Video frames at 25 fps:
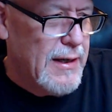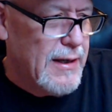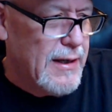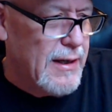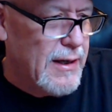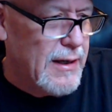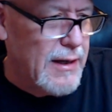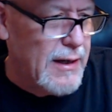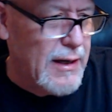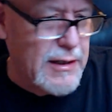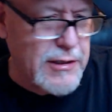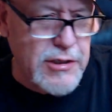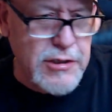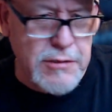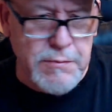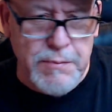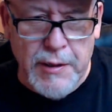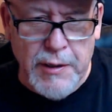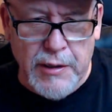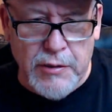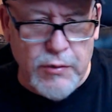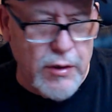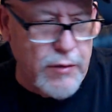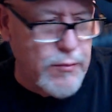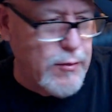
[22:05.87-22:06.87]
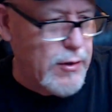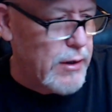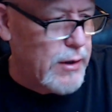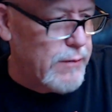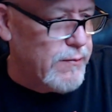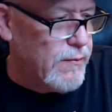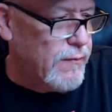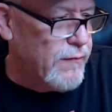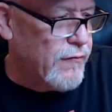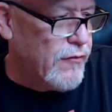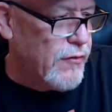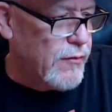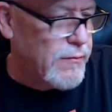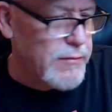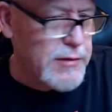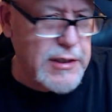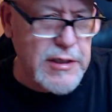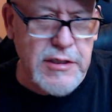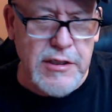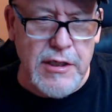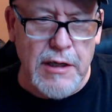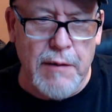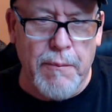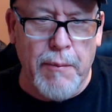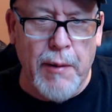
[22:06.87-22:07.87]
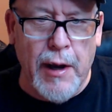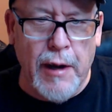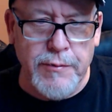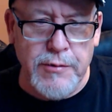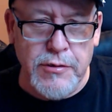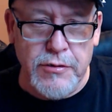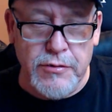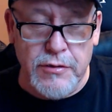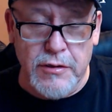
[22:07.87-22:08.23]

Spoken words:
I just picked one up from DC Pops